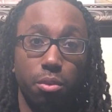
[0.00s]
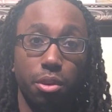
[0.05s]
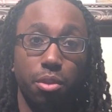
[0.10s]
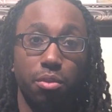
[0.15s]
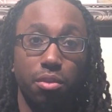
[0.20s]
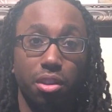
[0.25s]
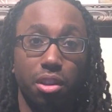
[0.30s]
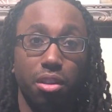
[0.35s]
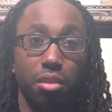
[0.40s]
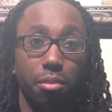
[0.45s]
where it
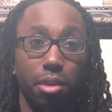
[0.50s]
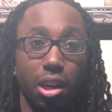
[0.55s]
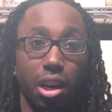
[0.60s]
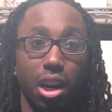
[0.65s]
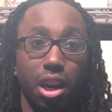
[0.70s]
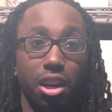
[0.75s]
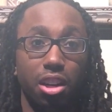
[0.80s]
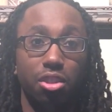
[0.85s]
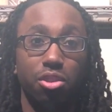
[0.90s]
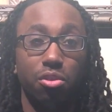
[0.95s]
was going to be
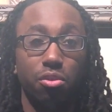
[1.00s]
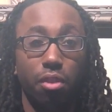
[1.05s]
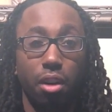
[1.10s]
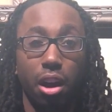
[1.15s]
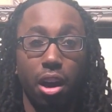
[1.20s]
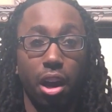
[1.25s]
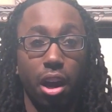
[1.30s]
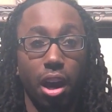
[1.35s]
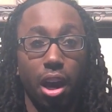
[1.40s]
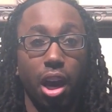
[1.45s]
kind of
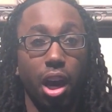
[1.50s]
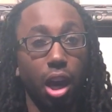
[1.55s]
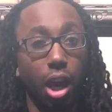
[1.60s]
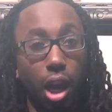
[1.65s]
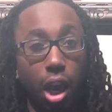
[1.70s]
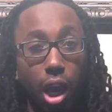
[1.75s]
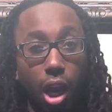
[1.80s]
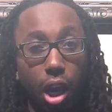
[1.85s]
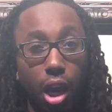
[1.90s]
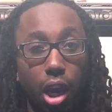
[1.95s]

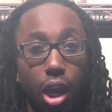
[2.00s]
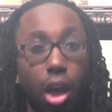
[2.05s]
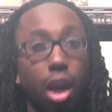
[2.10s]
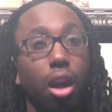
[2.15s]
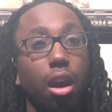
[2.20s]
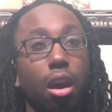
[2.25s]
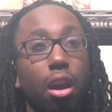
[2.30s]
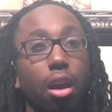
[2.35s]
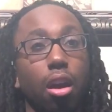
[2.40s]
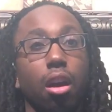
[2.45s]
dry
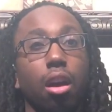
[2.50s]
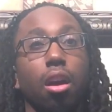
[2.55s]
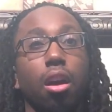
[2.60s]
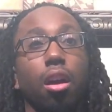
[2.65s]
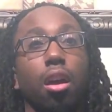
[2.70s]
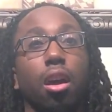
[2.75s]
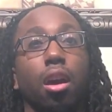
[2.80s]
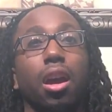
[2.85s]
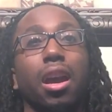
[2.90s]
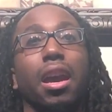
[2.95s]

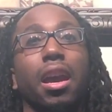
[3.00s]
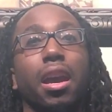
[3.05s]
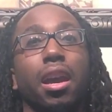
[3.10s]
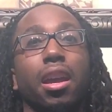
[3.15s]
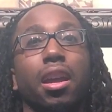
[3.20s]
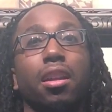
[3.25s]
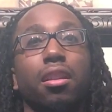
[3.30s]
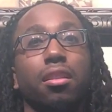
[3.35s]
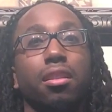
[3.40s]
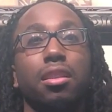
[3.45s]

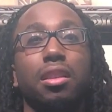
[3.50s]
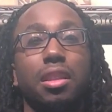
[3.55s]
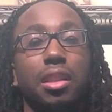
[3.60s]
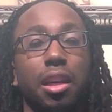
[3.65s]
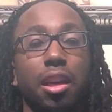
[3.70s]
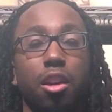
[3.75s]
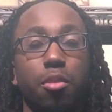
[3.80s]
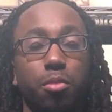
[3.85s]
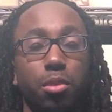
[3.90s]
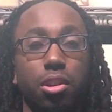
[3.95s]
and the
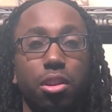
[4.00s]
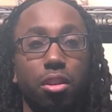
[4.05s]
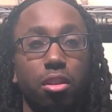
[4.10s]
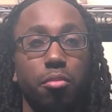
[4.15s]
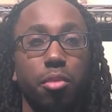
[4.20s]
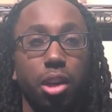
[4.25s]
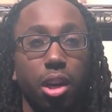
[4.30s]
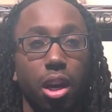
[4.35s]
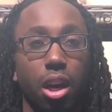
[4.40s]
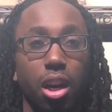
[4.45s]
setup was going to
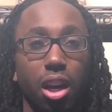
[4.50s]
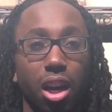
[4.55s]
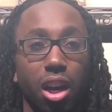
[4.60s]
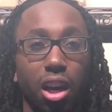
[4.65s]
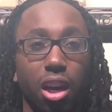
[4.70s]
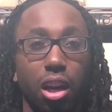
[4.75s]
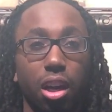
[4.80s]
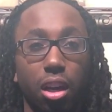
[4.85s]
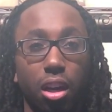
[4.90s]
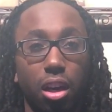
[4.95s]
be kind of
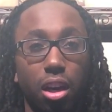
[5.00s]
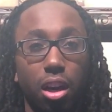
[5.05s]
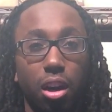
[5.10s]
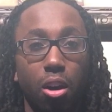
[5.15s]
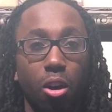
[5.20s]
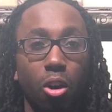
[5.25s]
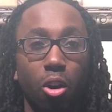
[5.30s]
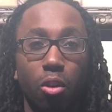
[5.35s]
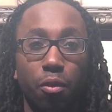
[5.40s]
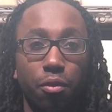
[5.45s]

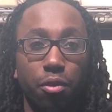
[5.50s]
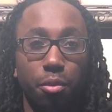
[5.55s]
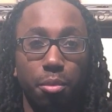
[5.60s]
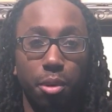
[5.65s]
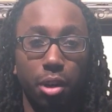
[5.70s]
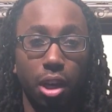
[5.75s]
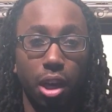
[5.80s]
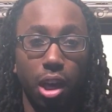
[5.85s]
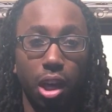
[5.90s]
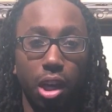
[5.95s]
all over the
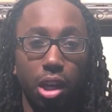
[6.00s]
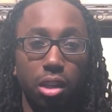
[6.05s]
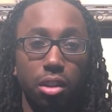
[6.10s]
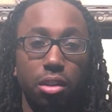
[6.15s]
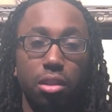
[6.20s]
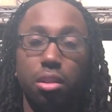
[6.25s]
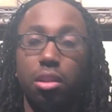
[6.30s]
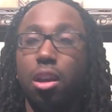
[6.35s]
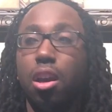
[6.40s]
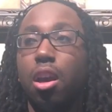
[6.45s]

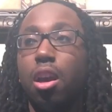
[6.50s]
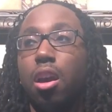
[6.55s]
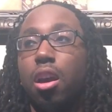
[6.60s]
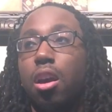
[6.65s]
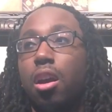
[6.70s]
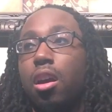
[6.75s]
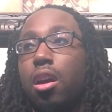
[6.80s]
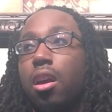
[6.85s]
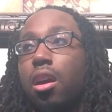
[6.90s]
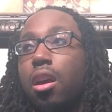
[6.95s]
place.
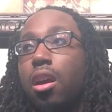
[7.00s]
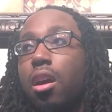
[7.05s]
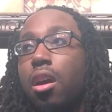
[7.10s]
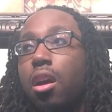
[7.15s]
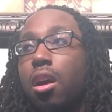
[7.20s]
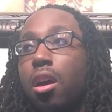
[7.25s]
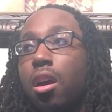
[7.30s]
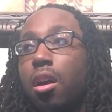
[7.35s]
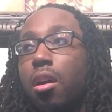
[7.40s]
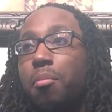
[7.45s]

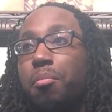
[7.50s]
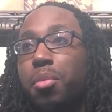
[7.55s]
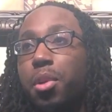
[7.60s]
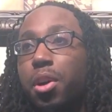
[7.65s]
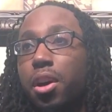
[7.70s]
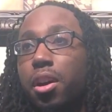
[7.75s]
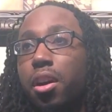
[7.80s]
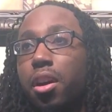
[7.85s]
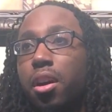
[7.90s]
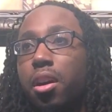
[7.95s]

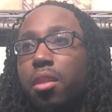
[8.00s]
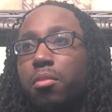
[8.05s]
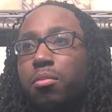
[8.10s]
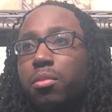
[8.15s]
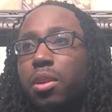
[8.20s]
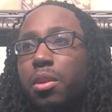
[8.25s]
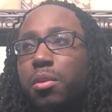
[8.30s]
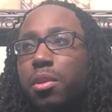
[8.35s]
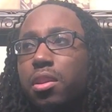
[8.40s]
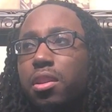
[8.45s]
But
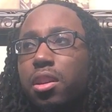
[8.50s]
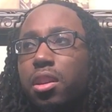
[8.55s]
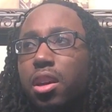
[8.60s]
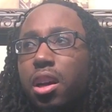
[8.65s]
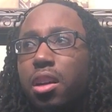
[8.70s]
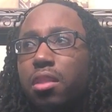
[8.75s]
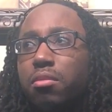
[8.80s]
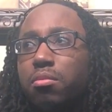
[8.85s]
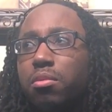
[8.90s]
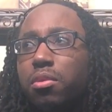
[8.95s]
one thing
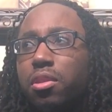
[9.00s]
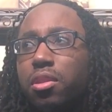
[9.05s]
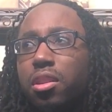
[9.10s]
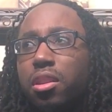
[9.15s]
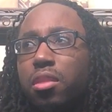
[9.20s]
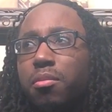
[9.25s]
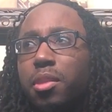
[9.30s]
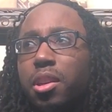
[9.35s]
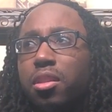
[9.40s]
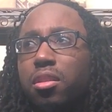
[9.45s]
I will
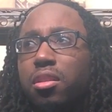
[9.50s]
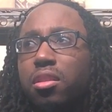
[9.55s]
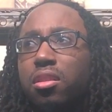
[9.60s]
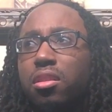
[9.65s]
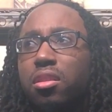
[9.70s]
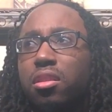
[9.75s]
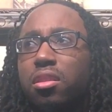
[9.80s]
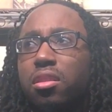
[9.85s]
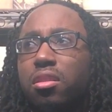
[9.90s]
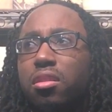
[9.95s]
say about
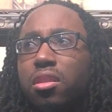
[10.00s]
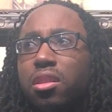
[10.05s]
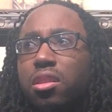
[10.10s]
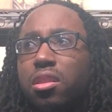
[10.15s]
this